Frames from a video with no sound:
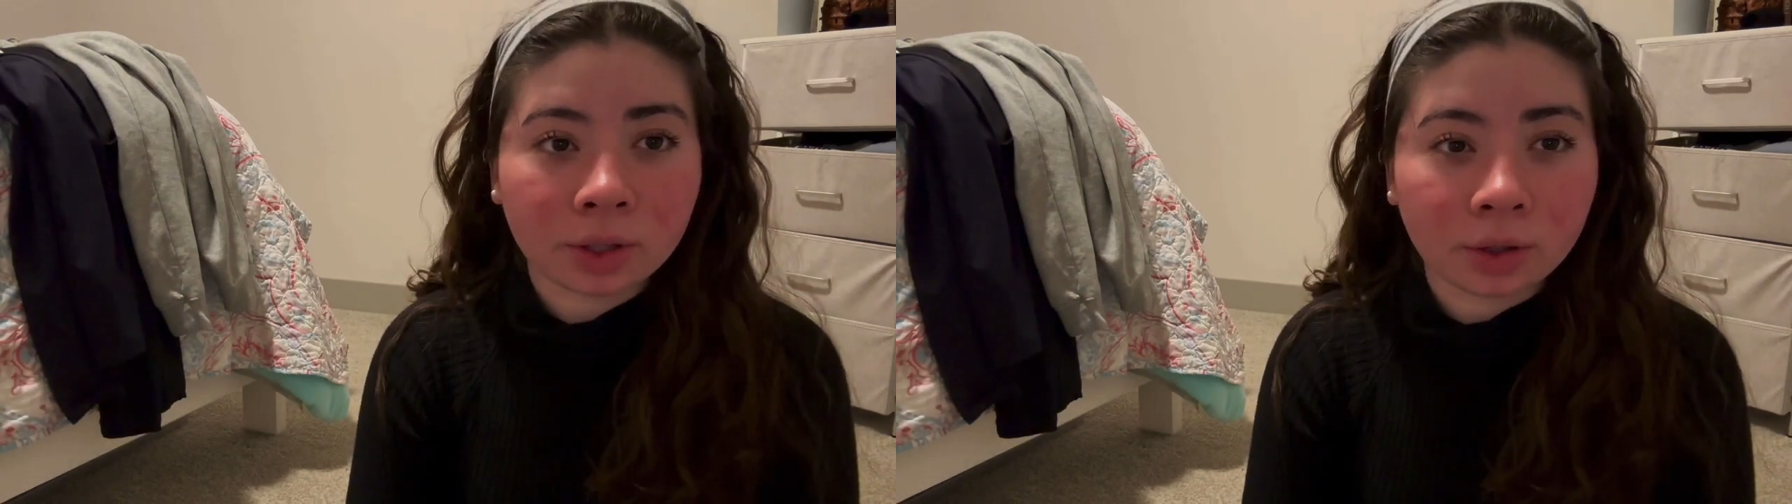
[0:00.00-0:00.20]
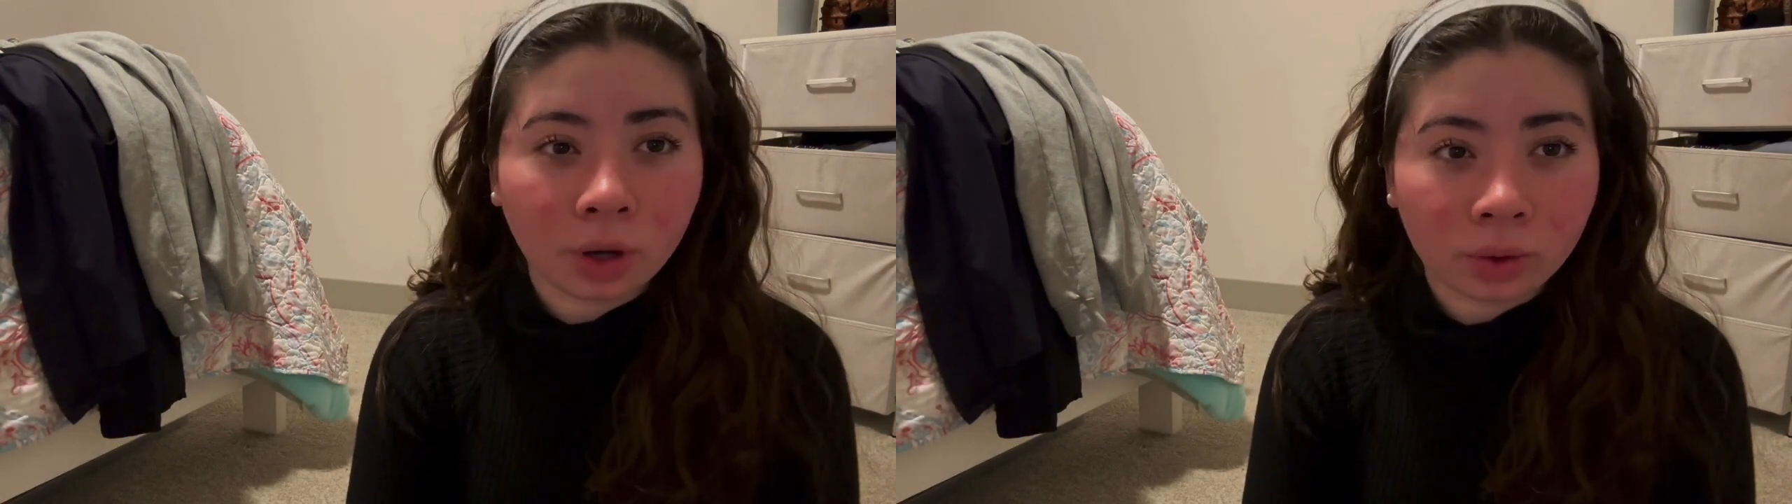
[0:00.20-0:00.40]

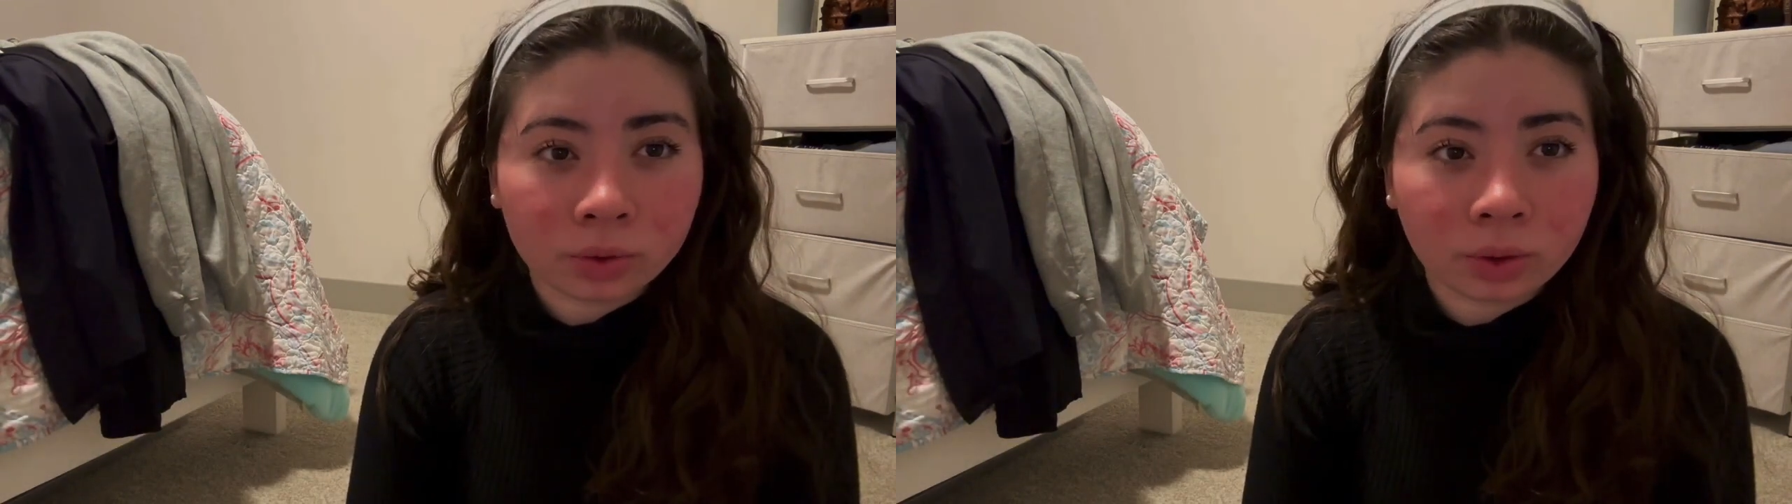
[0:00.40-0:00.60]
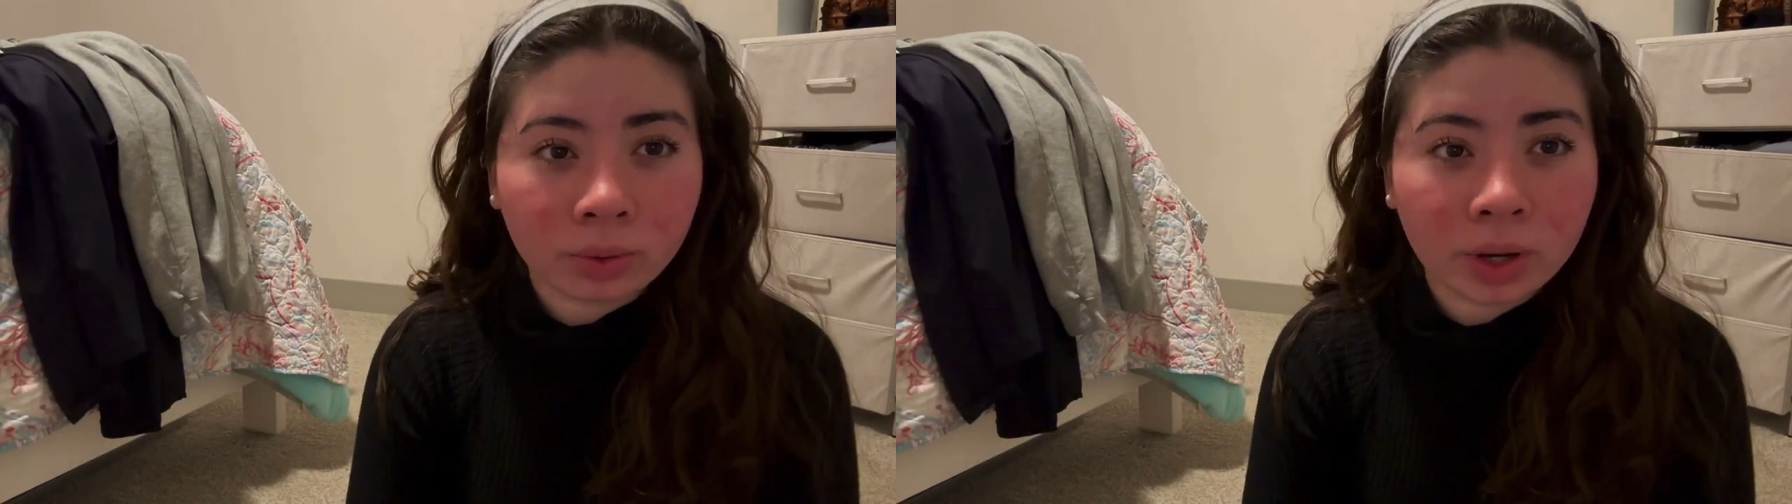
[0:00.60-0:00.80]
go
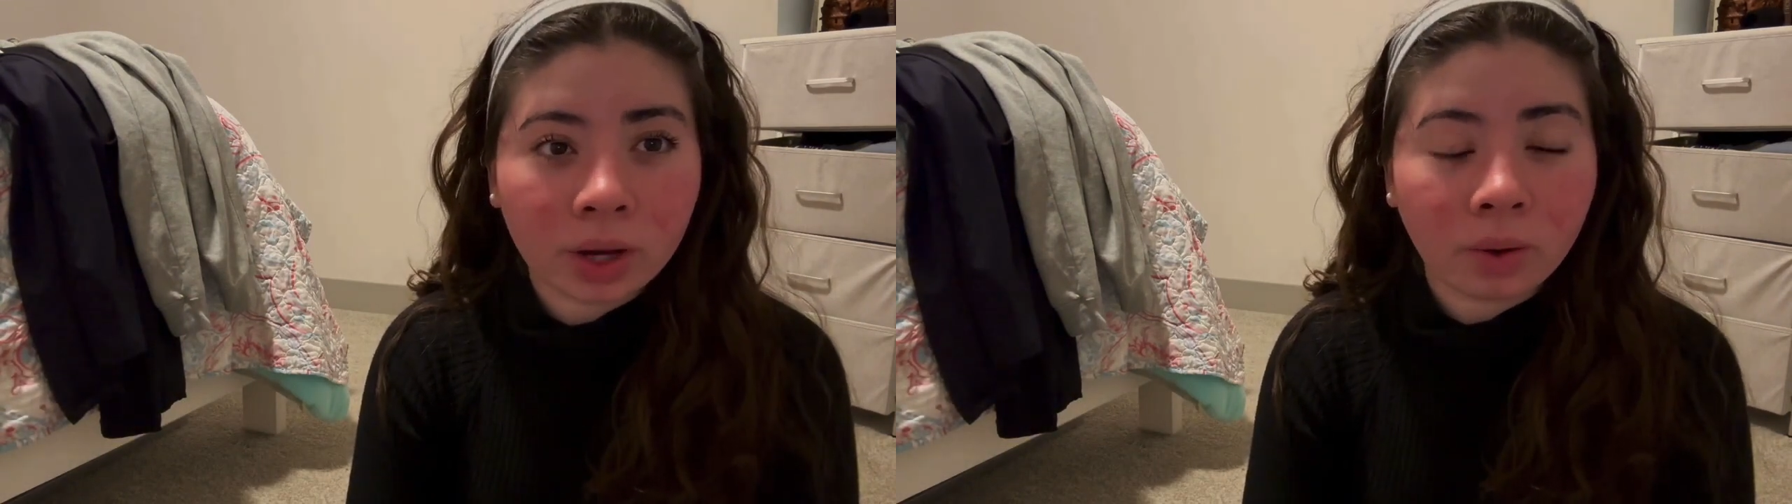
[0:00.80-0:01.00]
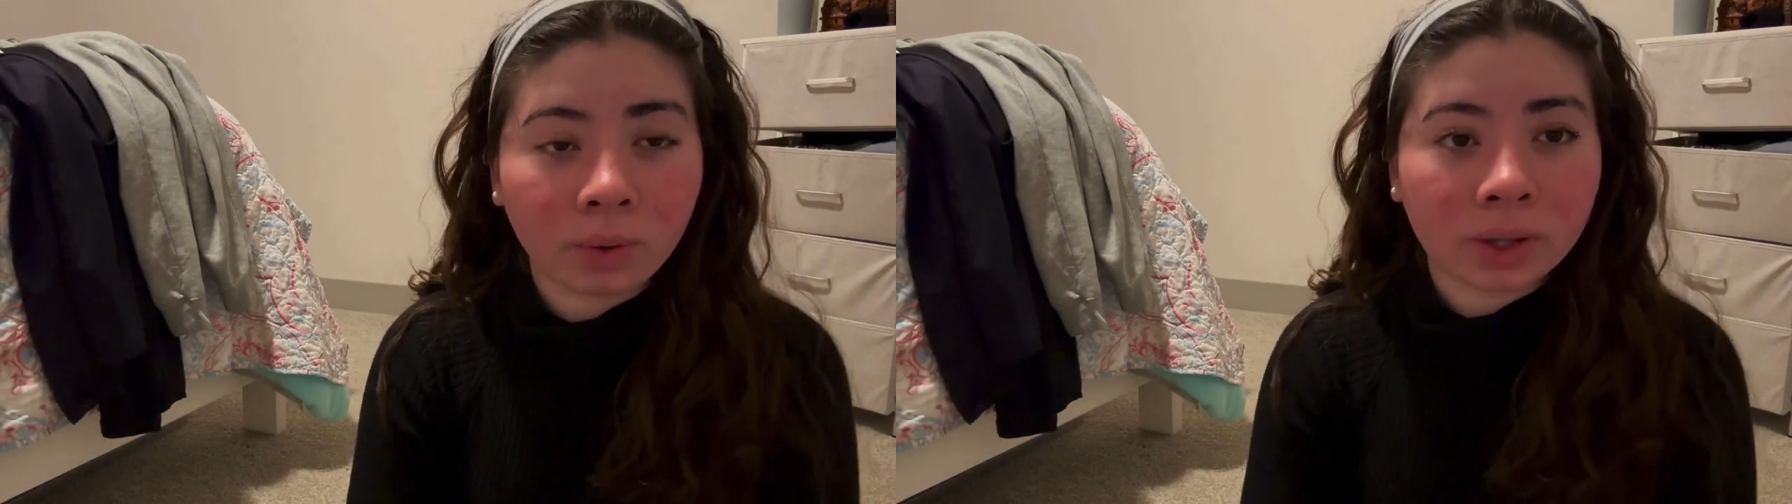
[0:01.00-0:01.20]
through it
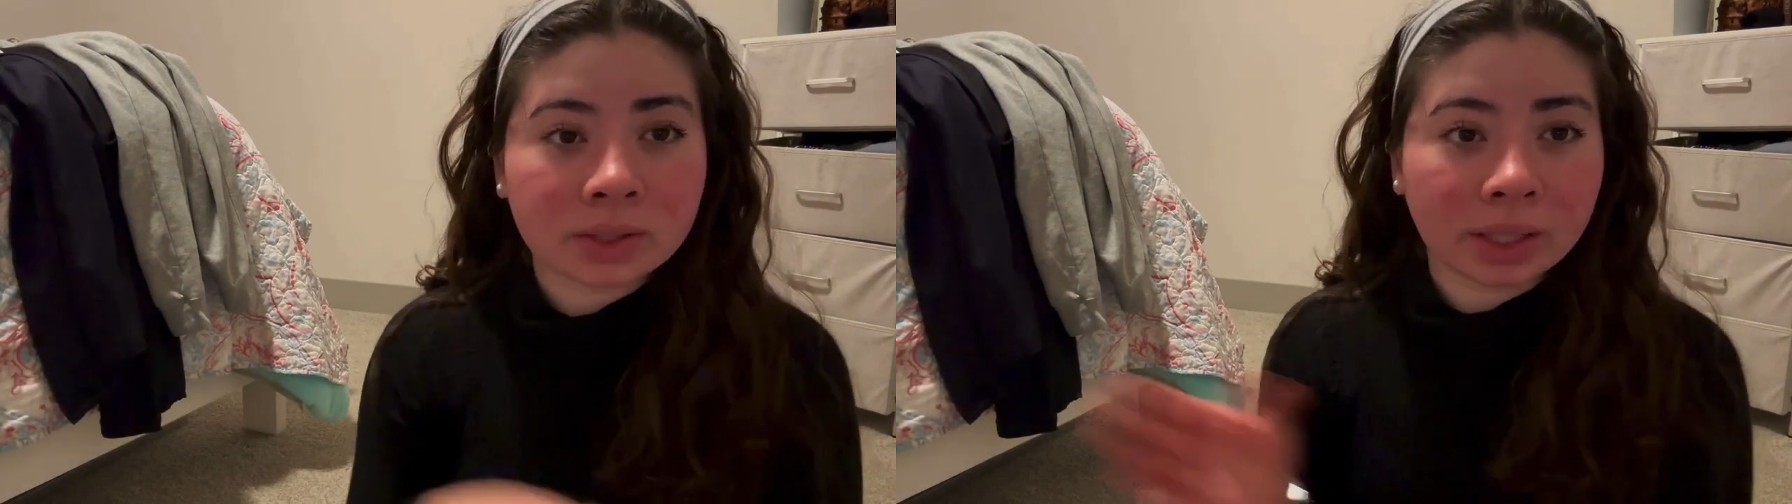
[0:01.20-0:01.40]
or it's